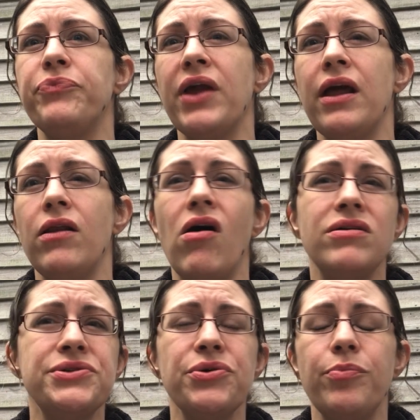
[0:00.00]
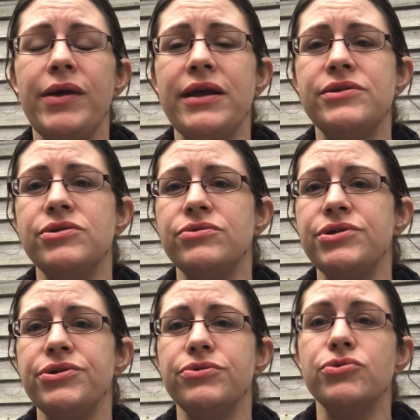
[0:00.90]
can also be due
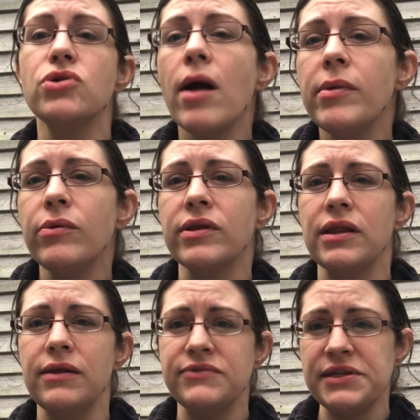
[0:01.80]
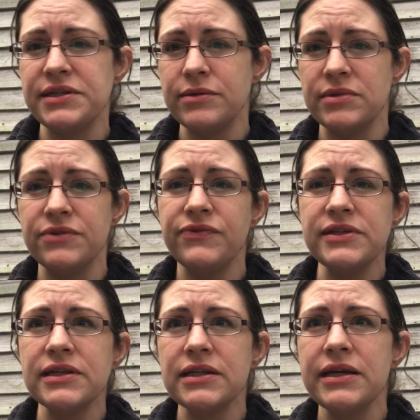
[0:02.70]
to trauma, where the lymph system is
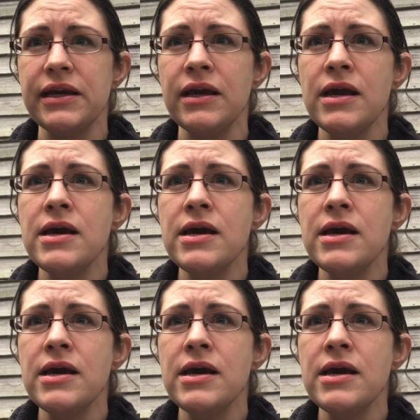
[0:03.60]
physically